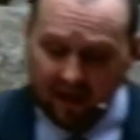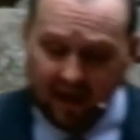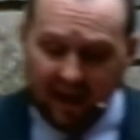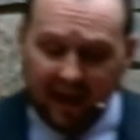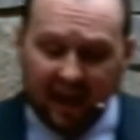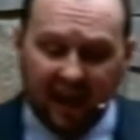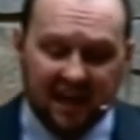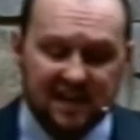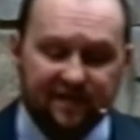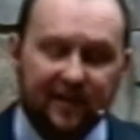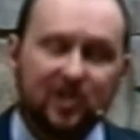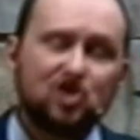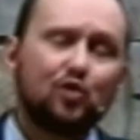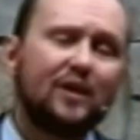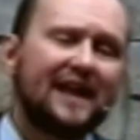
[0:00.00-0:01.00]

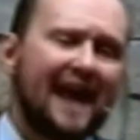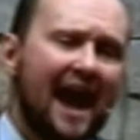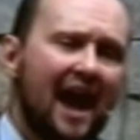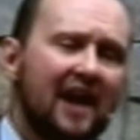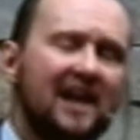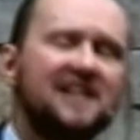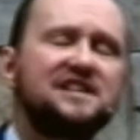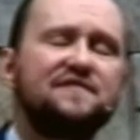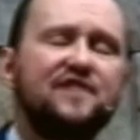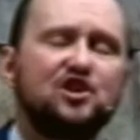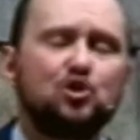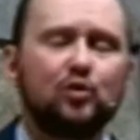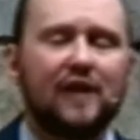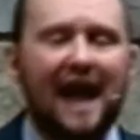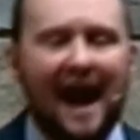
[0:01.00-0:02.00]
Individually,
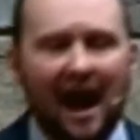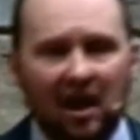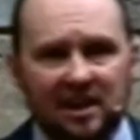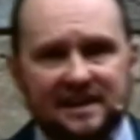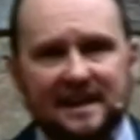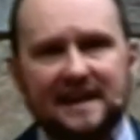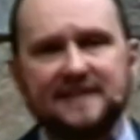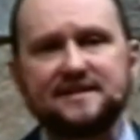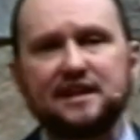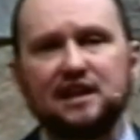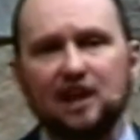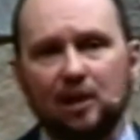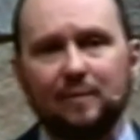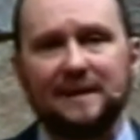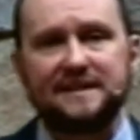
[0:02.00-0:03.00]
individuality is a
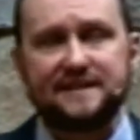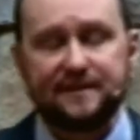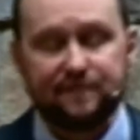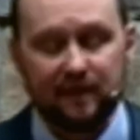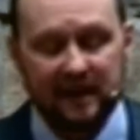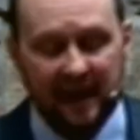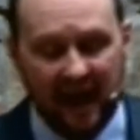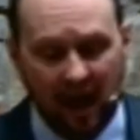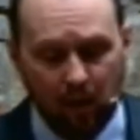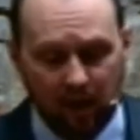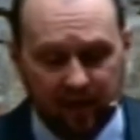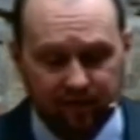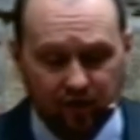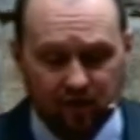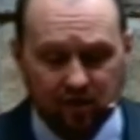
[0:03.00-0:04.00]
little bit different,
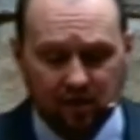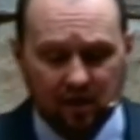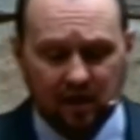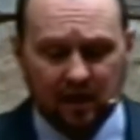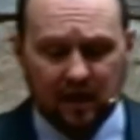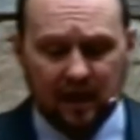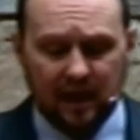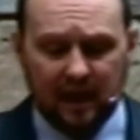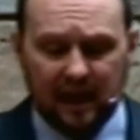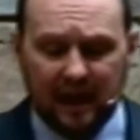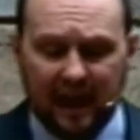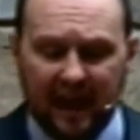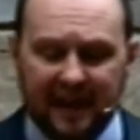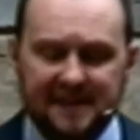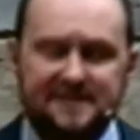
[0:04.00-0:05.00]
however.
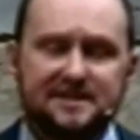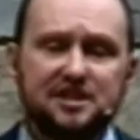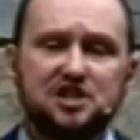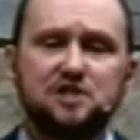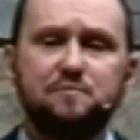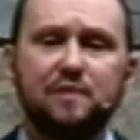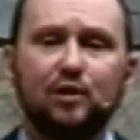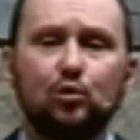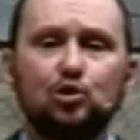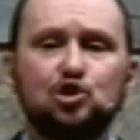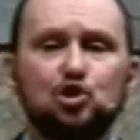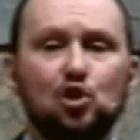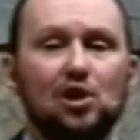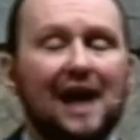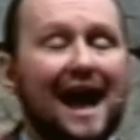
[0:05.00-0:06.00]
It is the
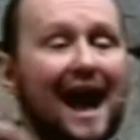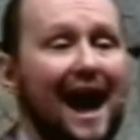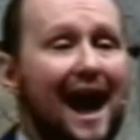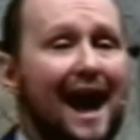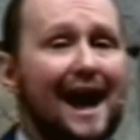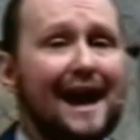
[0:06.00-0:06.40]
spiritual I